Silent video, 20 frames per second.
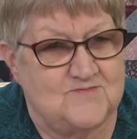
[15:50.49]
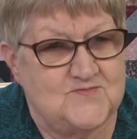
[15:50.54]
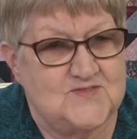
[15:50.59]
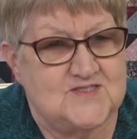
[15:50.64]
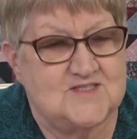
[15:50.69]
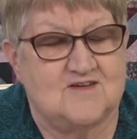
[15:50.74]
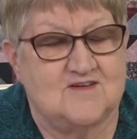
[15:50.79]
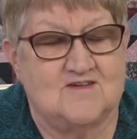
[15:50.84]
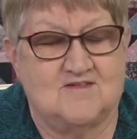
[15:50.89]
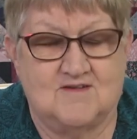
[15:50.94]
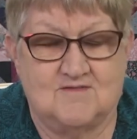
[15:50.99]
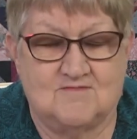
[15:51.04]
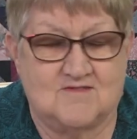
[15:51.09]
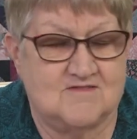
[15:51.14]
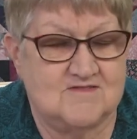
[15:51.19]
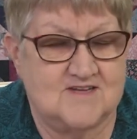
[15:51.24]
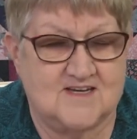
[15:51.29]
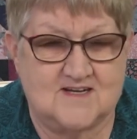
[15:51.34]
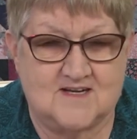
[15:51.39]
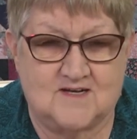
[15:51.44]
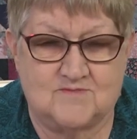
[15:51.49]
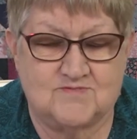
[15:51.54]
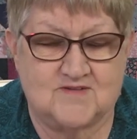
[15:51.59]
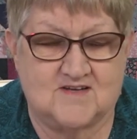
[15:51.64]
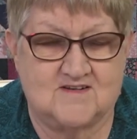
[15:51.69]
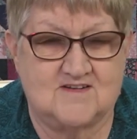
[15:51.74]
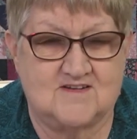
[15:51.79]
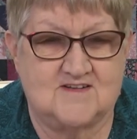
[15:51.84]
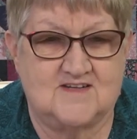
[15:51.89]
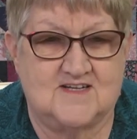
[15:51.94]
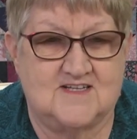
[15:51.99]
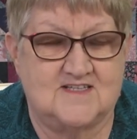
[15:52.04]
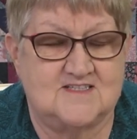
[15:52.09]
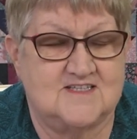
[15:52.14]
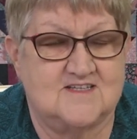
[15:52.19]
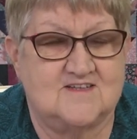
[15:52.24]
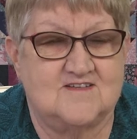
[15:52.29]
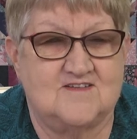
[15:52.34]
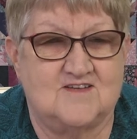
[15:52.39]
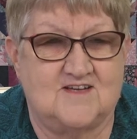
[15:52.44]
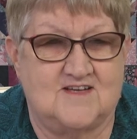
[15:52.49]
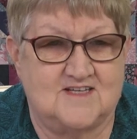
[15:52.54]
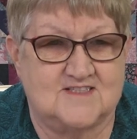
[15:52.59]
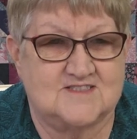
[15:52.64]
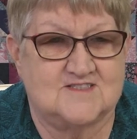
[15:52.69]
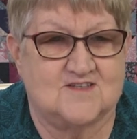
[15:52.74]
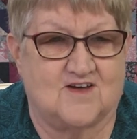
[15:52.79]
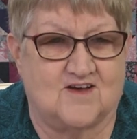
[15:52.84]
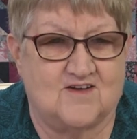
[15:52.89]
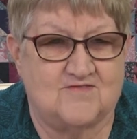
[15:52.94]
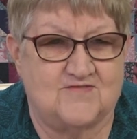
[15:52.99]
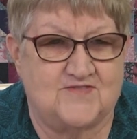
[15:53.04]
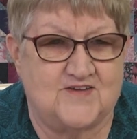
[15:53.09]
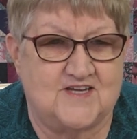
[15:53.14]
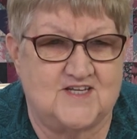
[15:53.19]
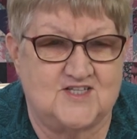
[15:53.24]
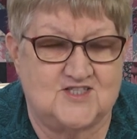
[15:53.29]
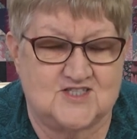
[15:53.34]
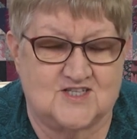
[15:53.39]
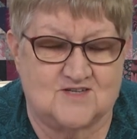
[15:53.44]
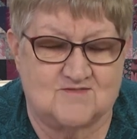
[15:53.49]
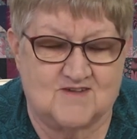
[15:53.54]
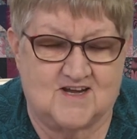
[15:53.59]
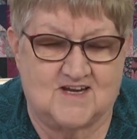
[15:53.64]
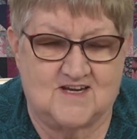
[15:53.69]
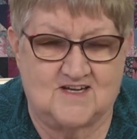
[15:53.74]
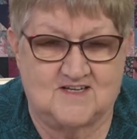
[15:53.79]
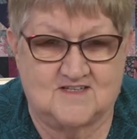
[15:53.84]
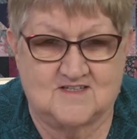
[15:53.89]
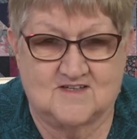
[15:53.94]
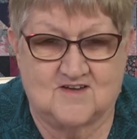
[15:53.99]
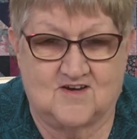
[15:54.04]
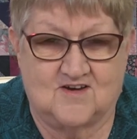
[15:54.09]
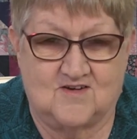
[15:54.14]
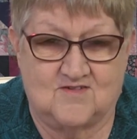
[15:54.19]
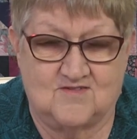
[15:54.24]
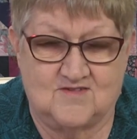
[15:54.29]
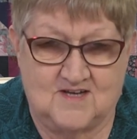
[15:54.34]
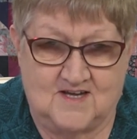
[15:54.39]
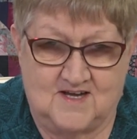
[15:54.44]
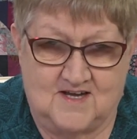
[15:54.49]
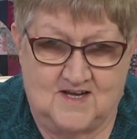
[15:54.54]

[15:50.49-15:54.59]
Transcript: So it won't get uploaded until it's all finished and ready to go.